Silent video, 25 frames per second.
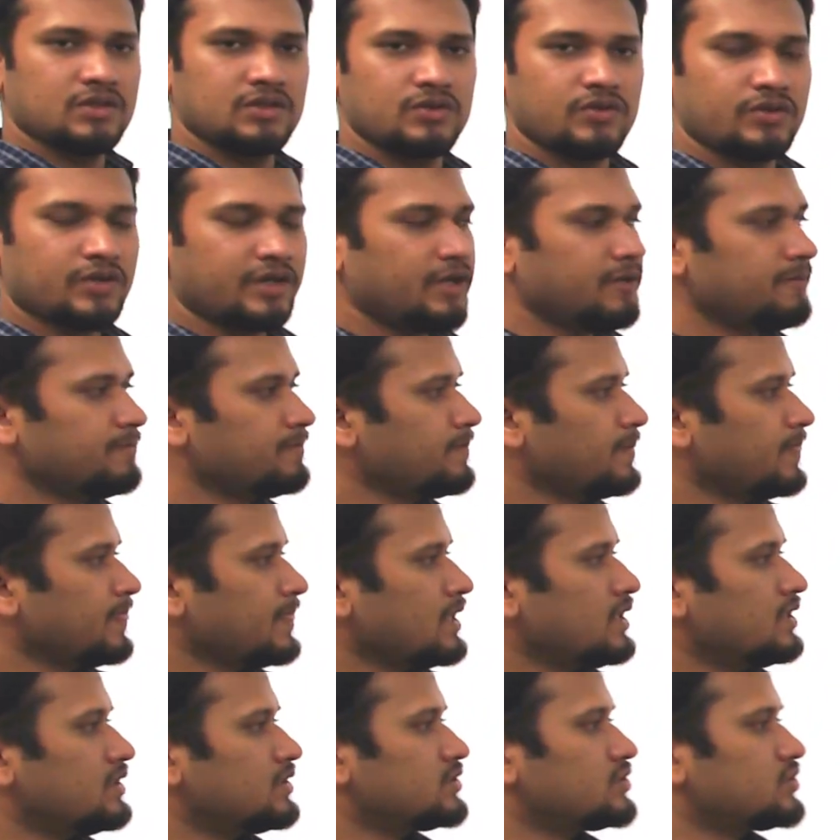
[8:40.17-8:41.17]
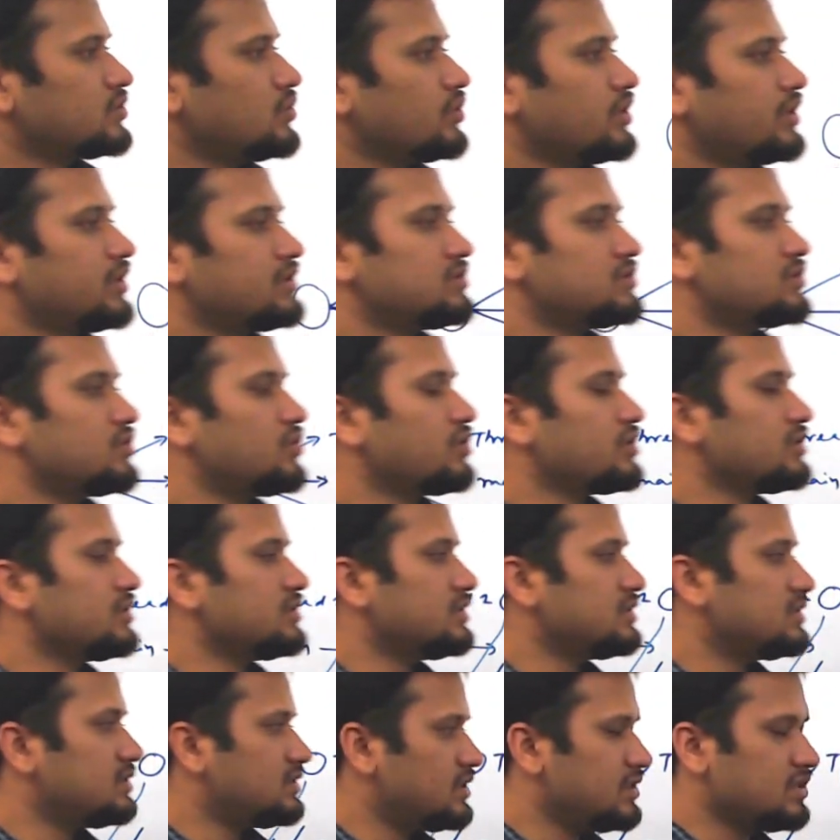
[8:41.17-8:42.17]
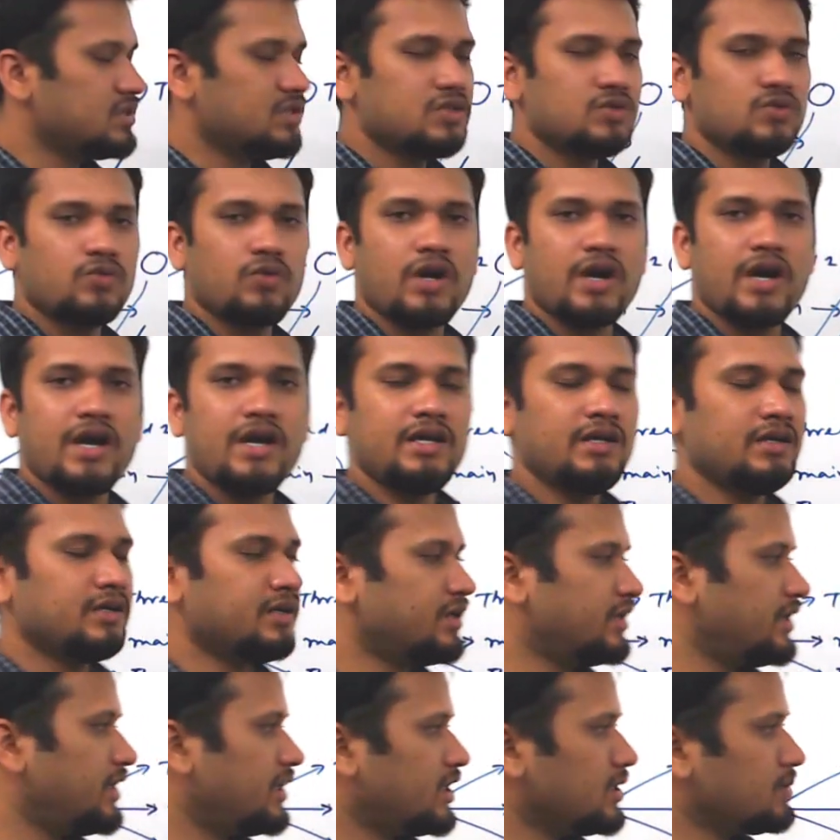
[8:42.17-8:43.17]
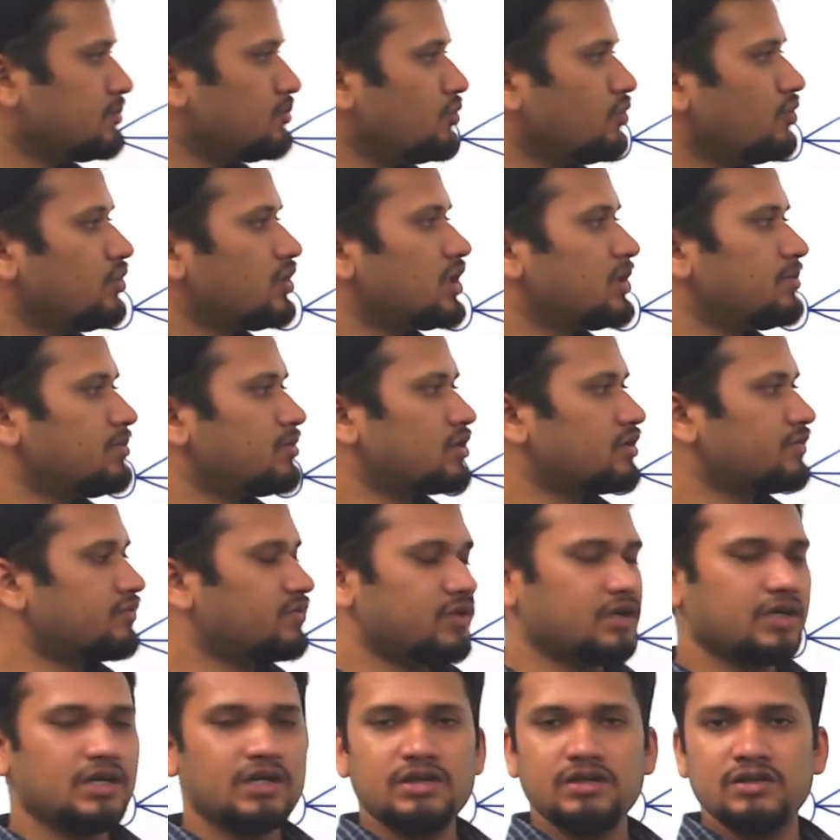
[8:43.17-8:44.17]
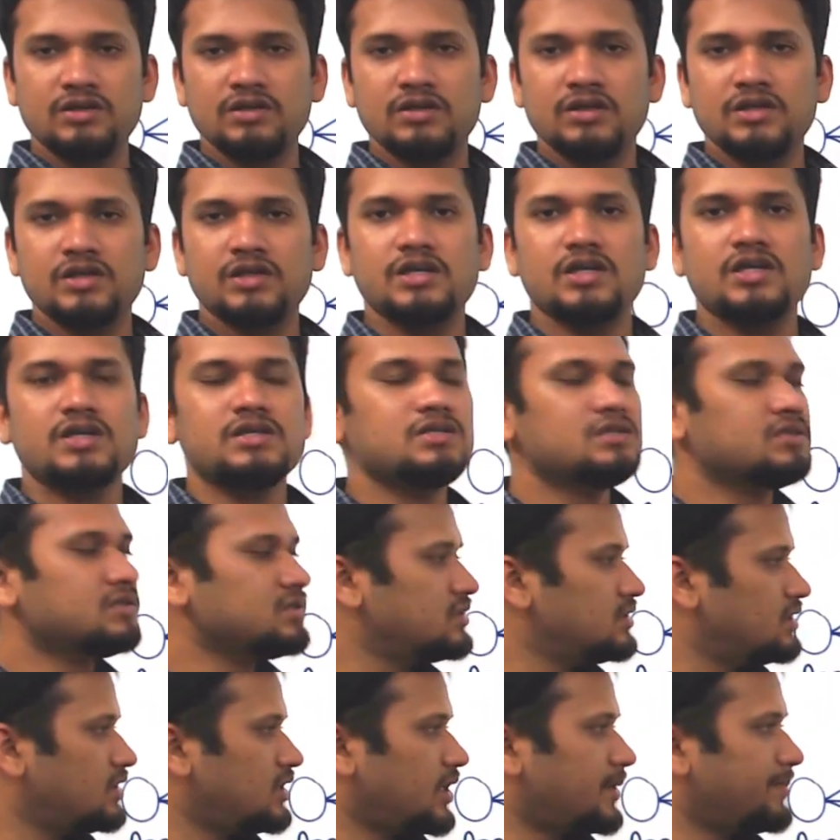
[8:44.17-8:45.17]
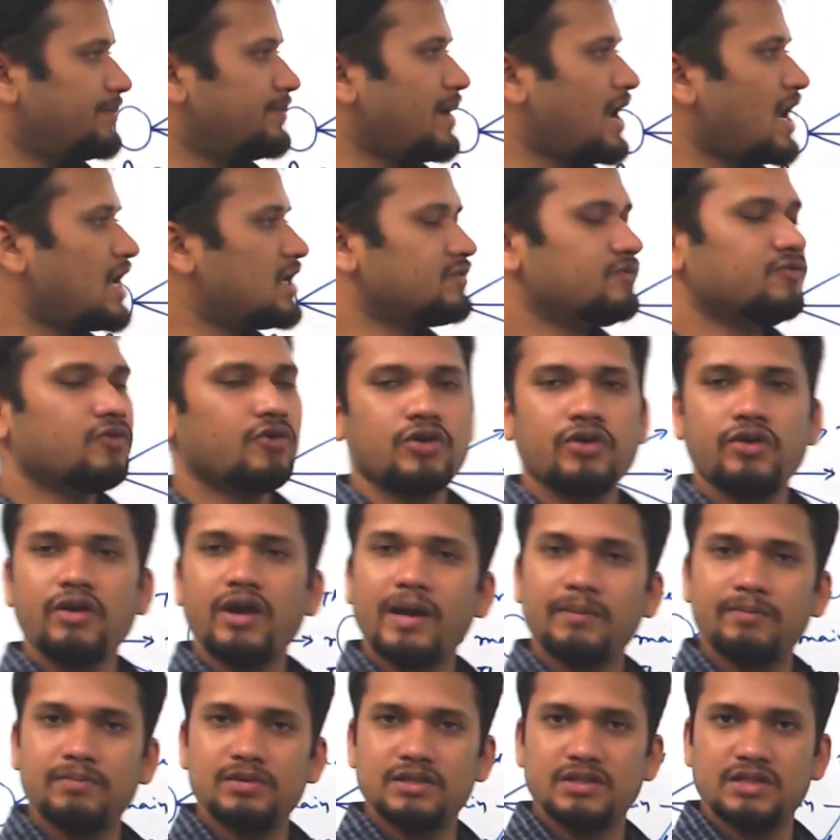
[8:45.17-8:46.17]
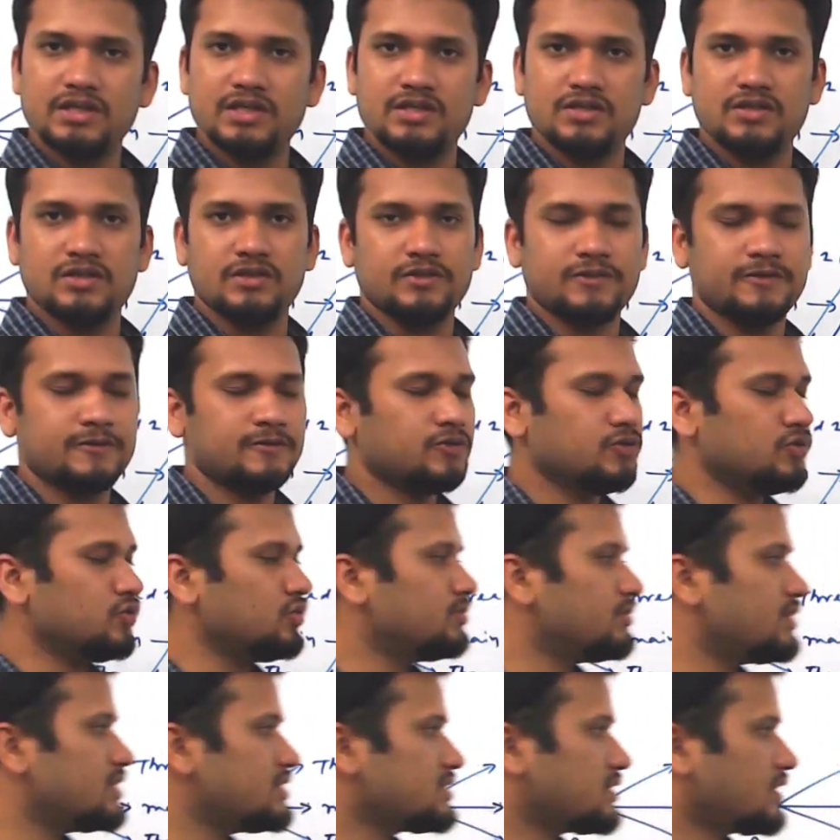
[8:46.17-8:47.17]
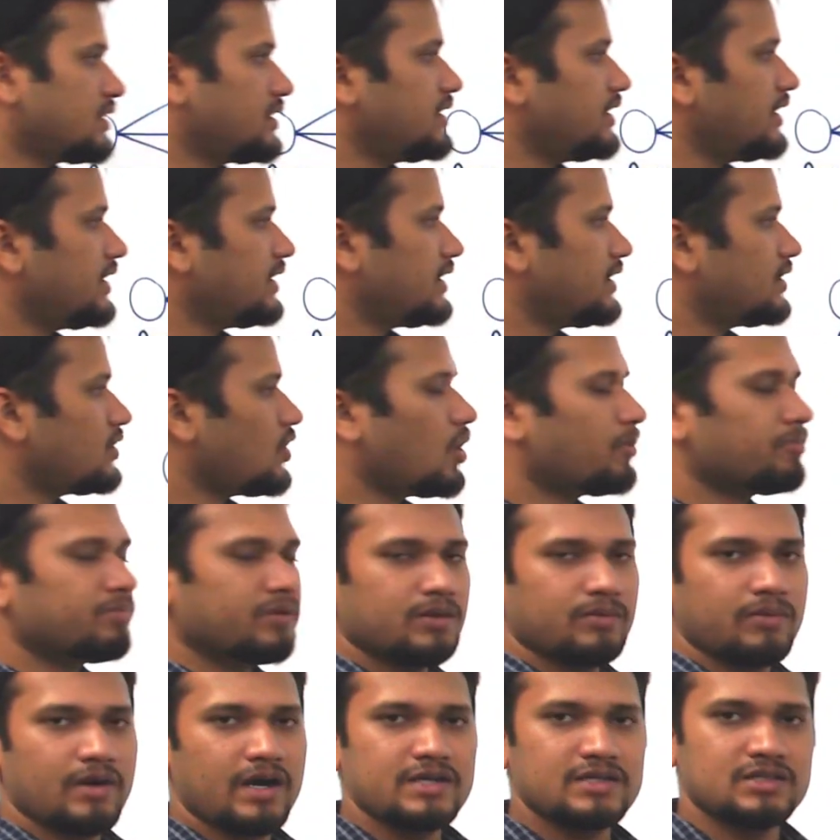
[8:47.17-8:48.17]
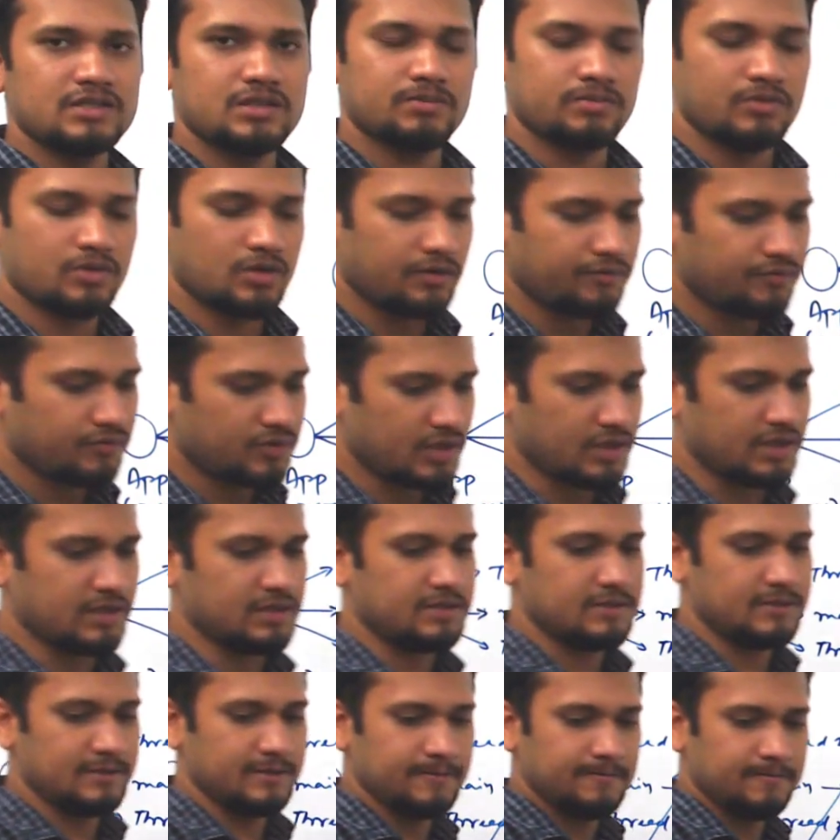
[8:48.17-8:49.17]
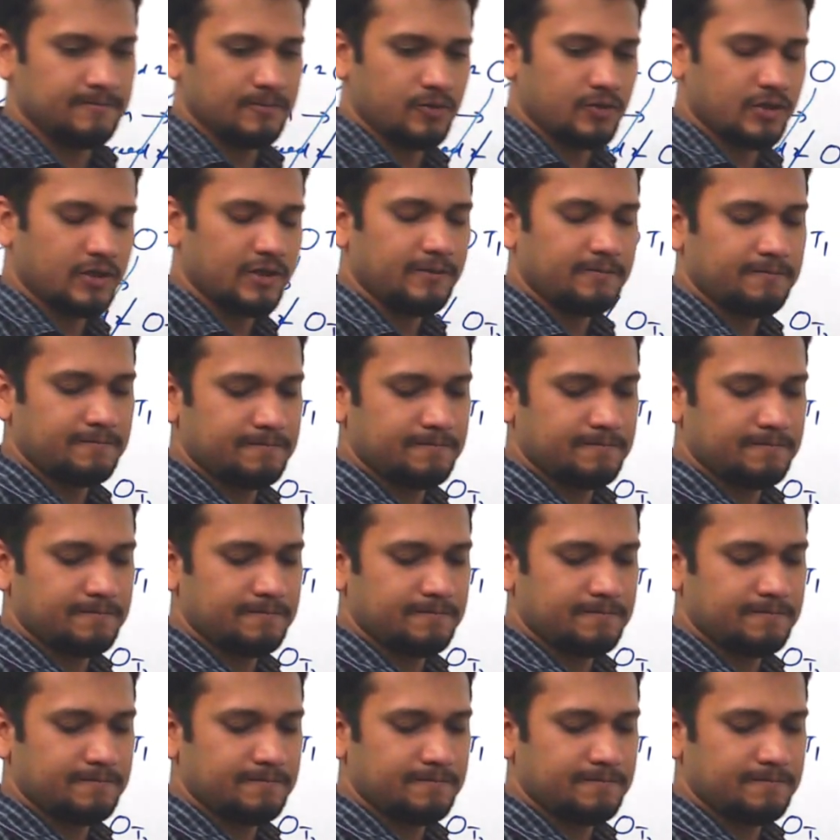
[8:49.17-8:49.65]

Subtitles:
Okay, so this is why creating more number of thread is bad for your application. So you must create an optimized number of threads. Okay,